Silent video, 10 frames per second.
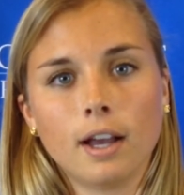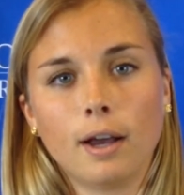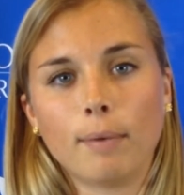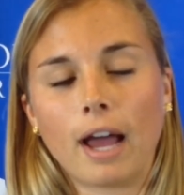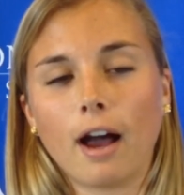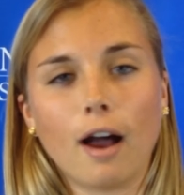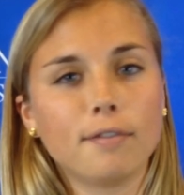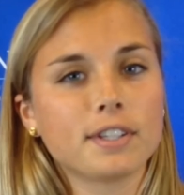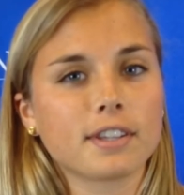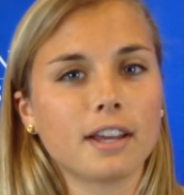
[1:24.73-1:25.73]
Um,
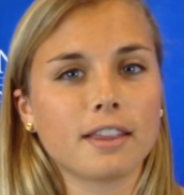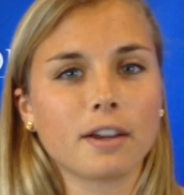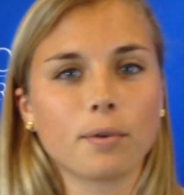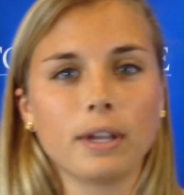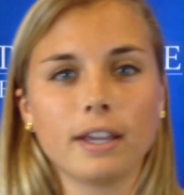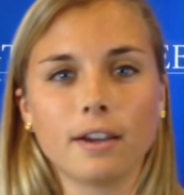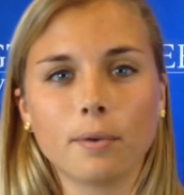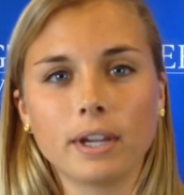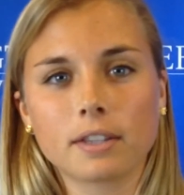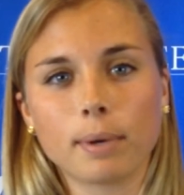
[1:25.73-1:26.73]
obviously, I think we,
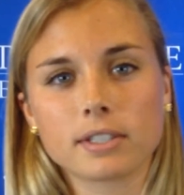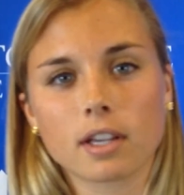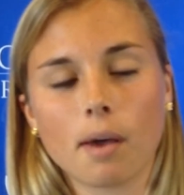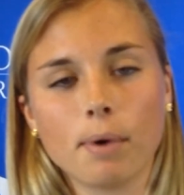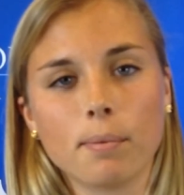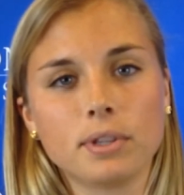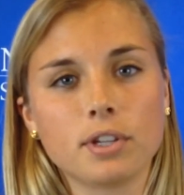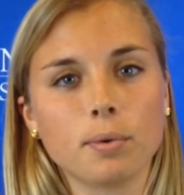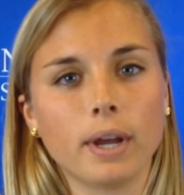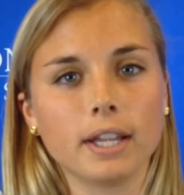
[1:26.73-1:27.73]
we expect to come home with
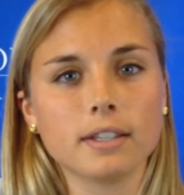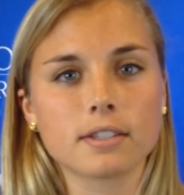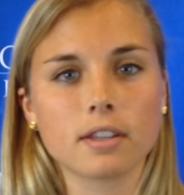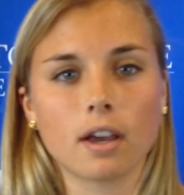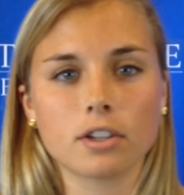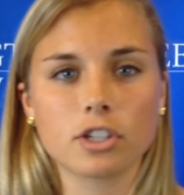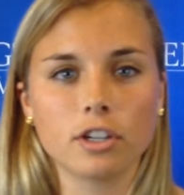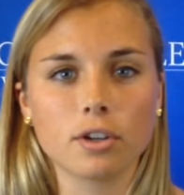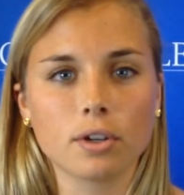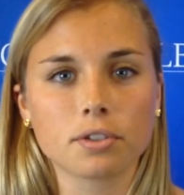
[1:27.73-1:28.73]
two wins. Uh,
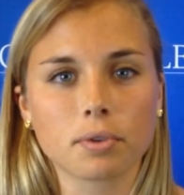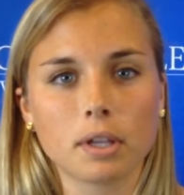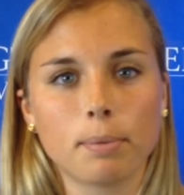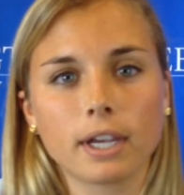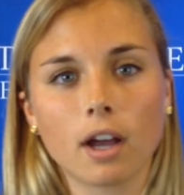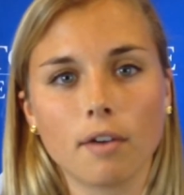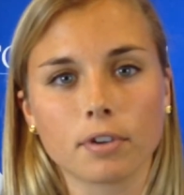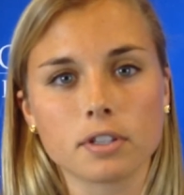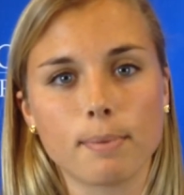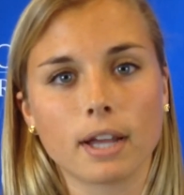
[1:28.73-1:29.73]
Shenandoah is a really big
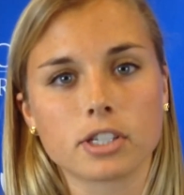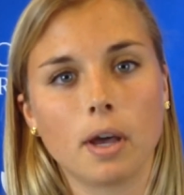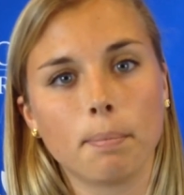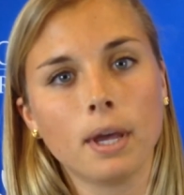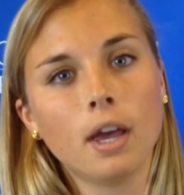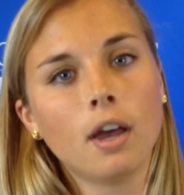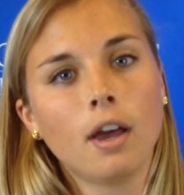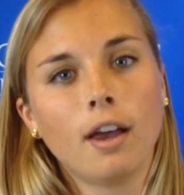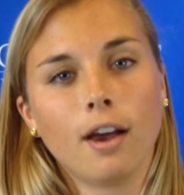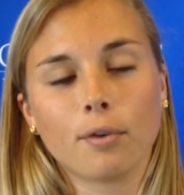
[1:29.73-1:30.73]
conference matchup,
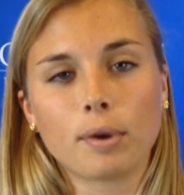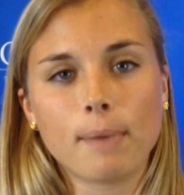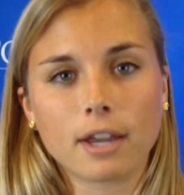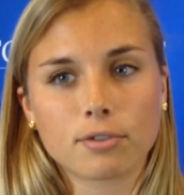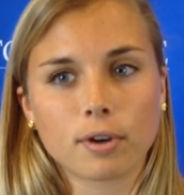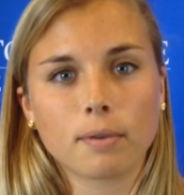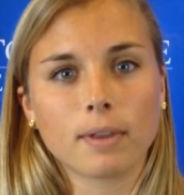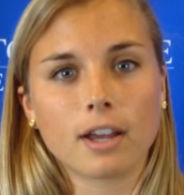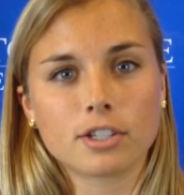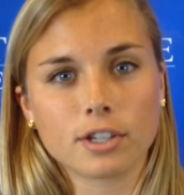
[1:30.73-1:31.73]
a rematch from
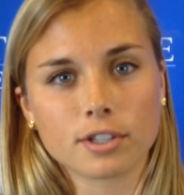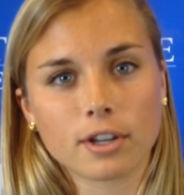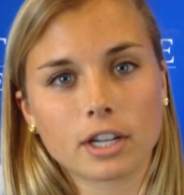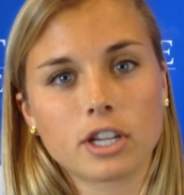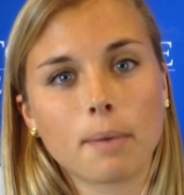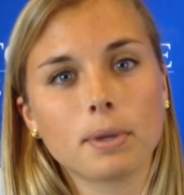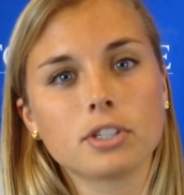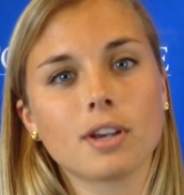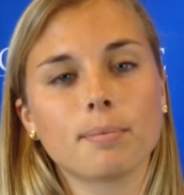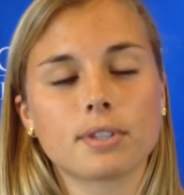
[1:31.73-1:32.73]
last year's ODAC
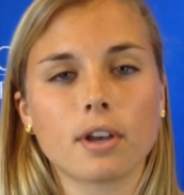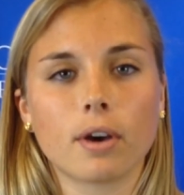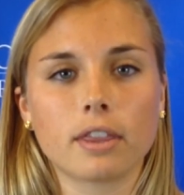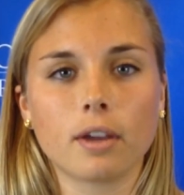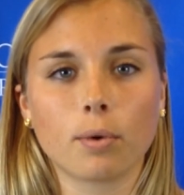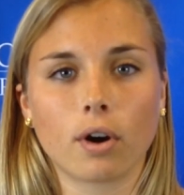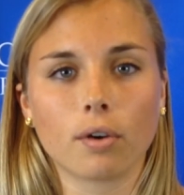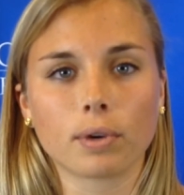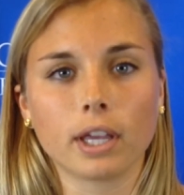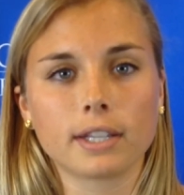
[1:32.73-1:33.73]
Championship, so I think we're
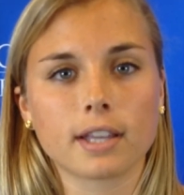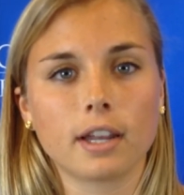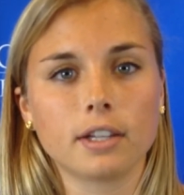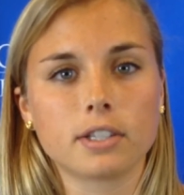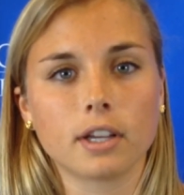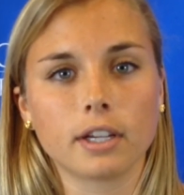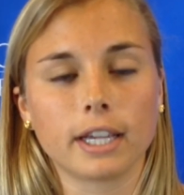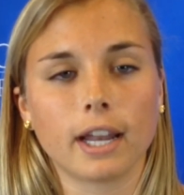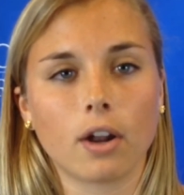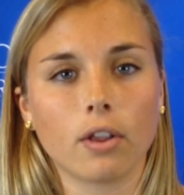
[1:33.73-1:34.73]
all really excited to
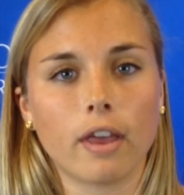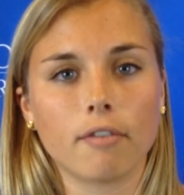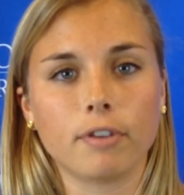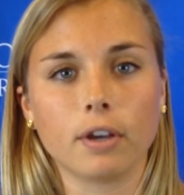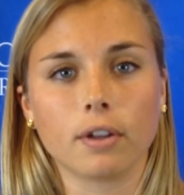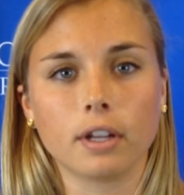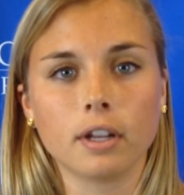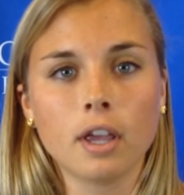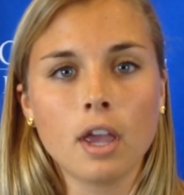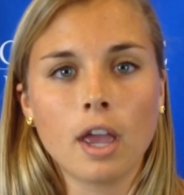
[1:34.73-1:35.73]
get out on that field
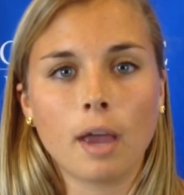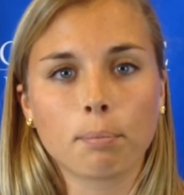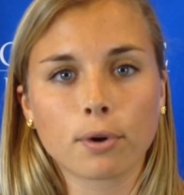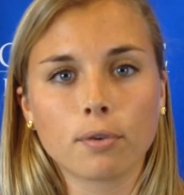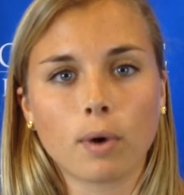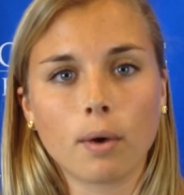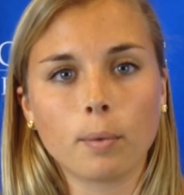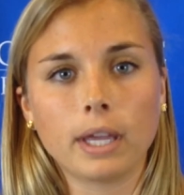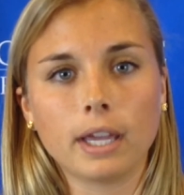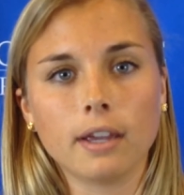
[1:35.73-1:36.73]
and, improve why
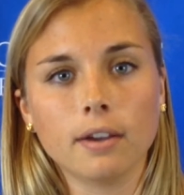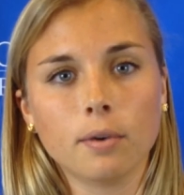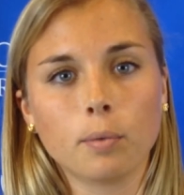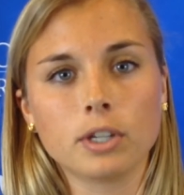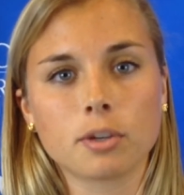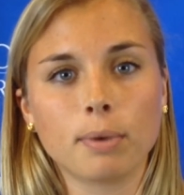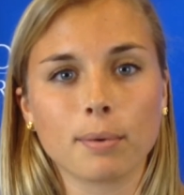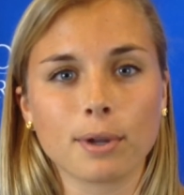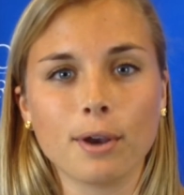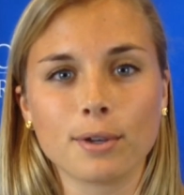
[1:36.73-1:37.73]
we, we should be
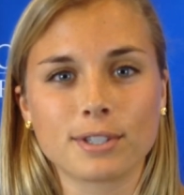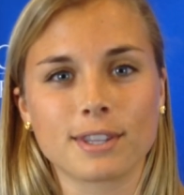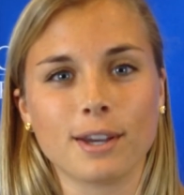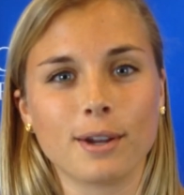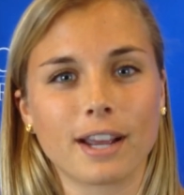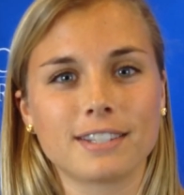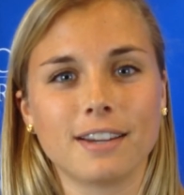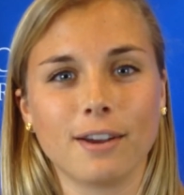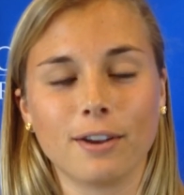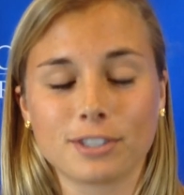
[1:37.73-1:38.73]
able to host the ODAC
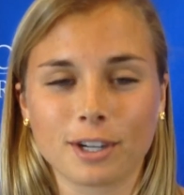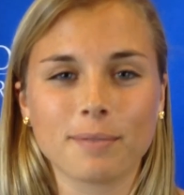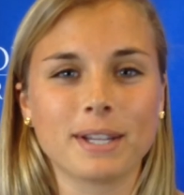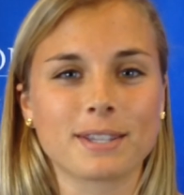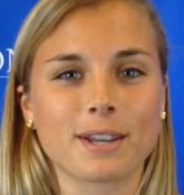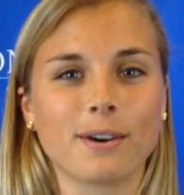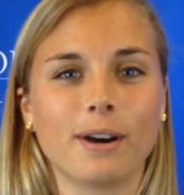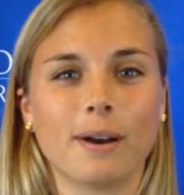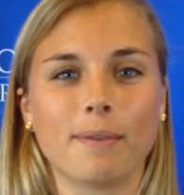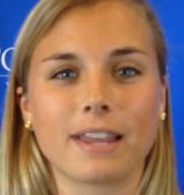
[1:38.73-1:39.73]
t- tournament. So
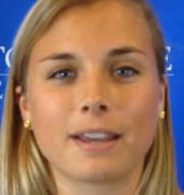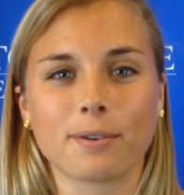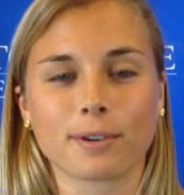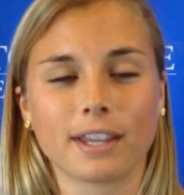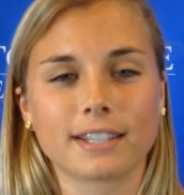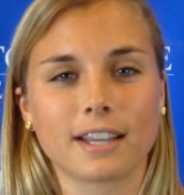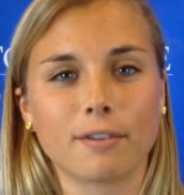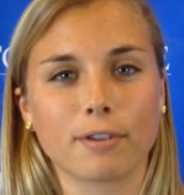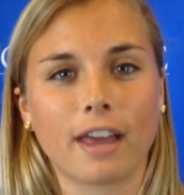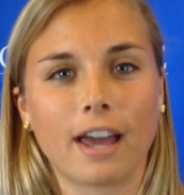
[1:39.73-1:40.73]
um, I think we're really
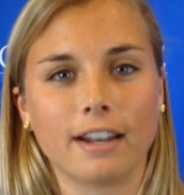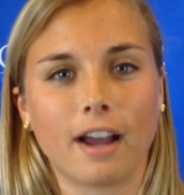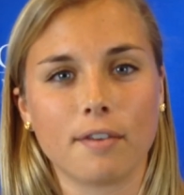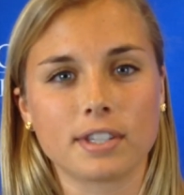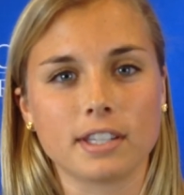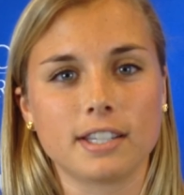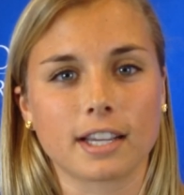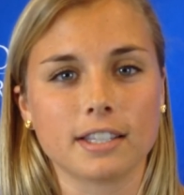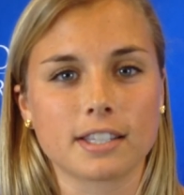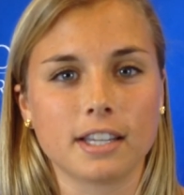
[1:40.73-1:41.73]
excited for that. And obviously,
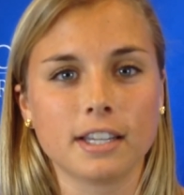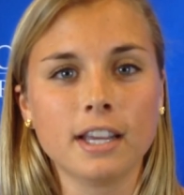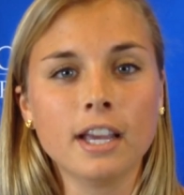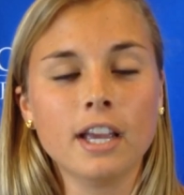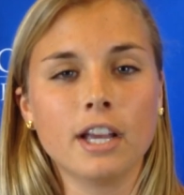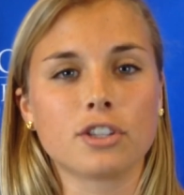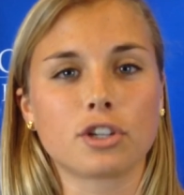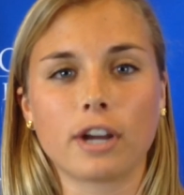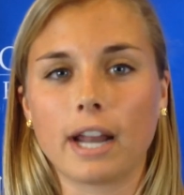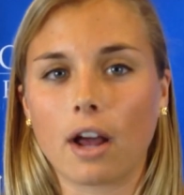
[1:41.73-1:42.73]
Dickinson is a
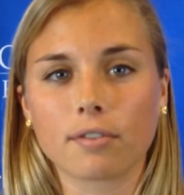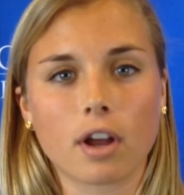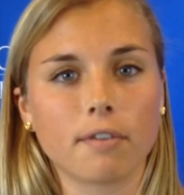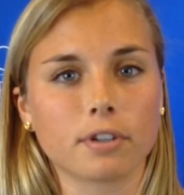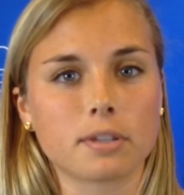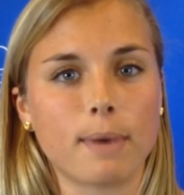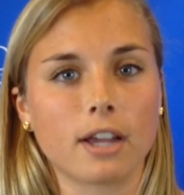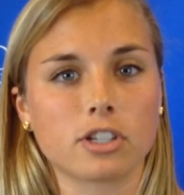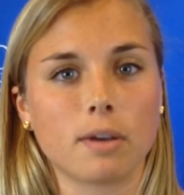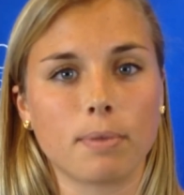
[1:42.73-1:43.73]
great out of conference
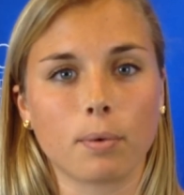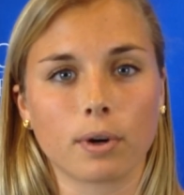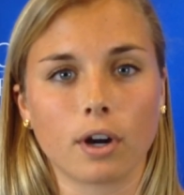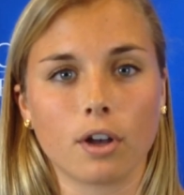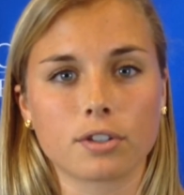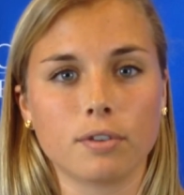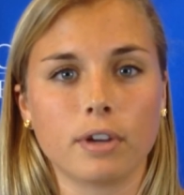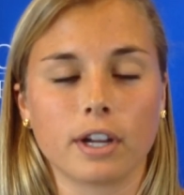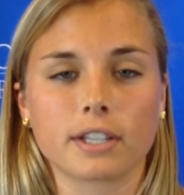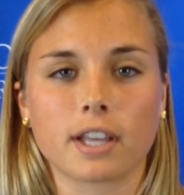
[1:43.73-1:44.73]
matchup that we're also
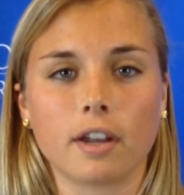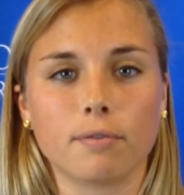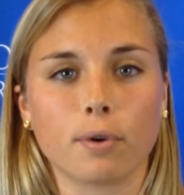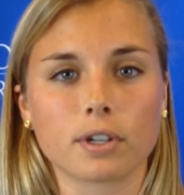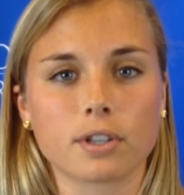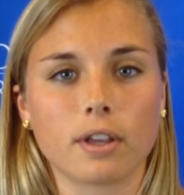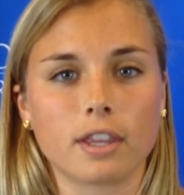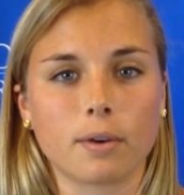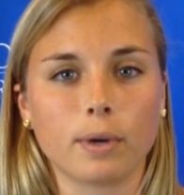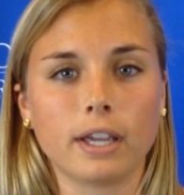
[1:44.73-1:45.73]
very excited for. So I
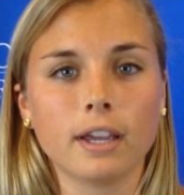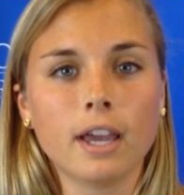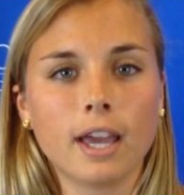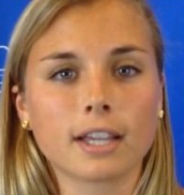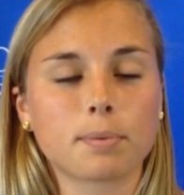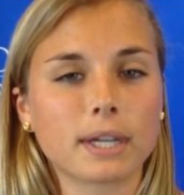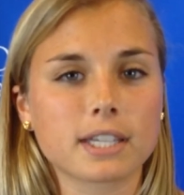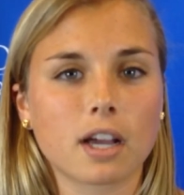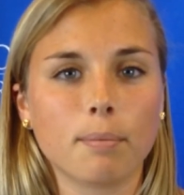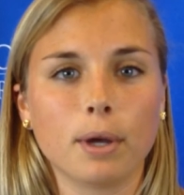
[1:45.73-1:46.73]
think we expect
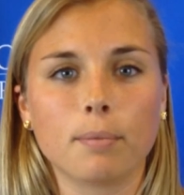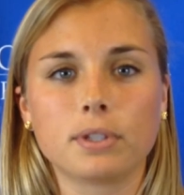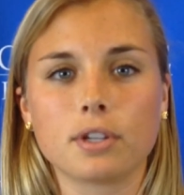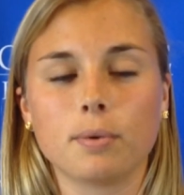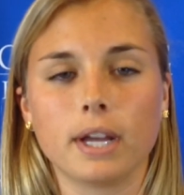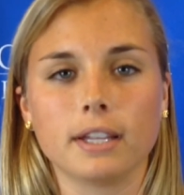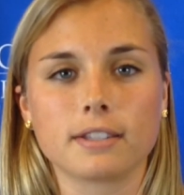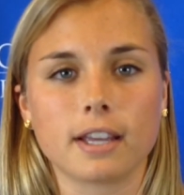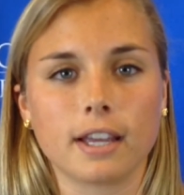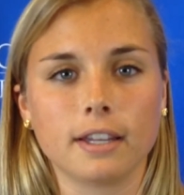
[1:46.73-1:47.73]
to come home with two
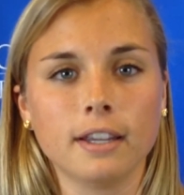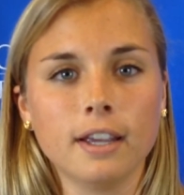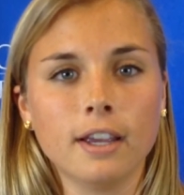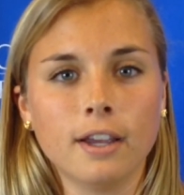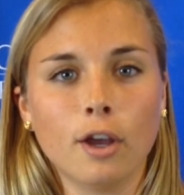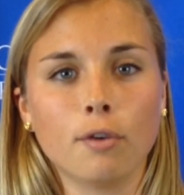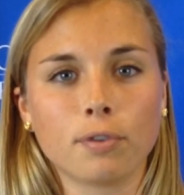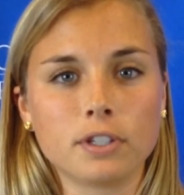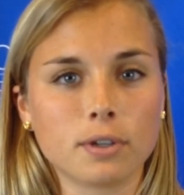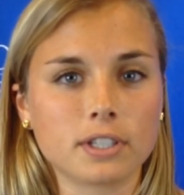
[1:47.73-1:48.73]
wins and
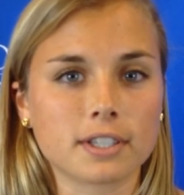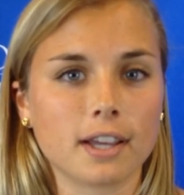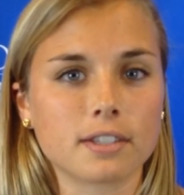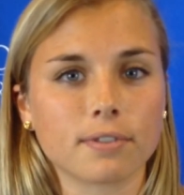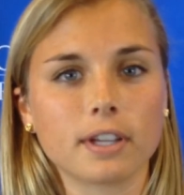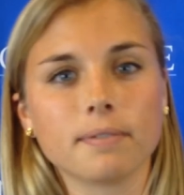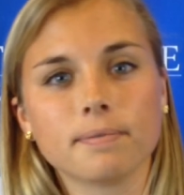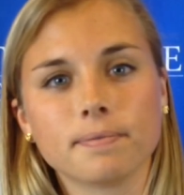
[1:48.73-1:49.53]
hopefully do it decisively.